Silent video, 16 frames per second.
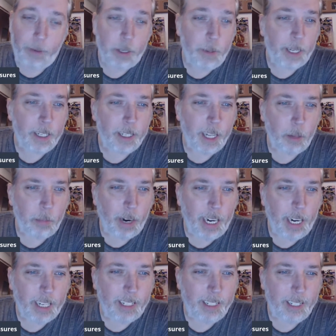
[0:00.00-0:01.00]
was about to
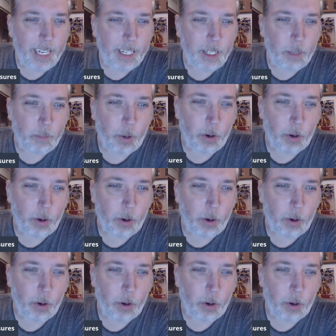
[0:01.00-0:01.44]
celebrate his 6th